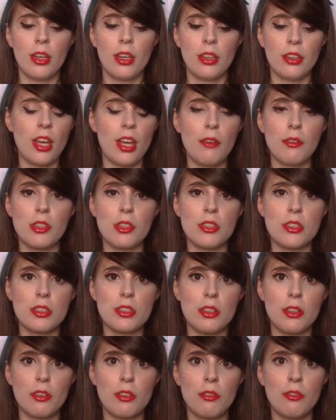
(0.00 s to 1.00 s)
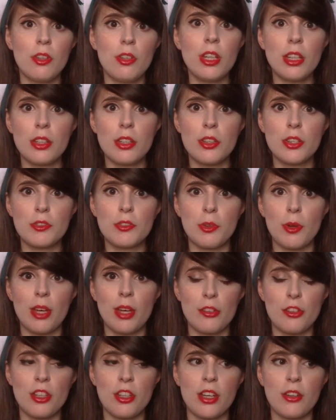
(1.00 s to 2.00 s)
That was really useful
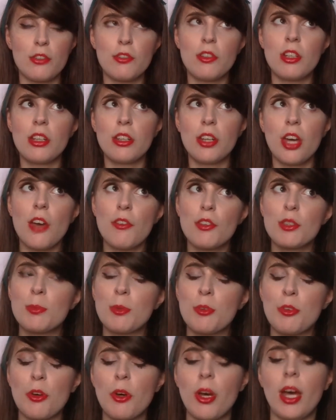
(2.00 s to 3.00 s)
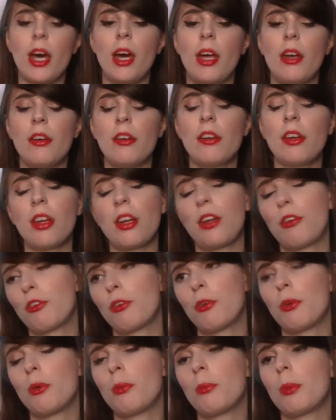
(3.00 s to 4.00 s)
actually. I was really nervous beforehand and I
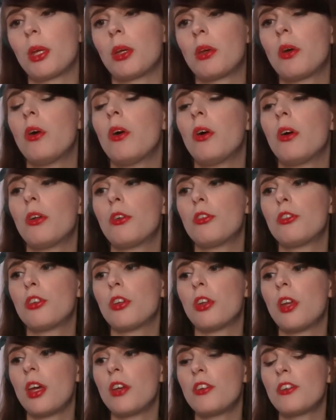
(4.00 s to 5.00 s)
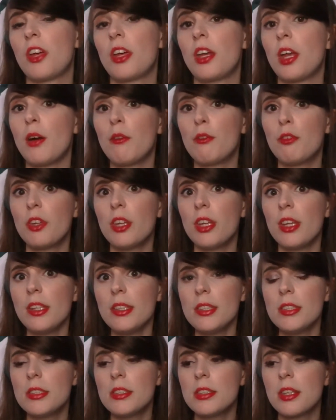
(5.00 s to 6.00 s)
thought, oh my god, should I sign up for
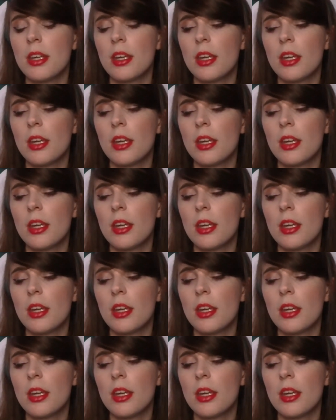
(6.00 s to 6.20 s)
this?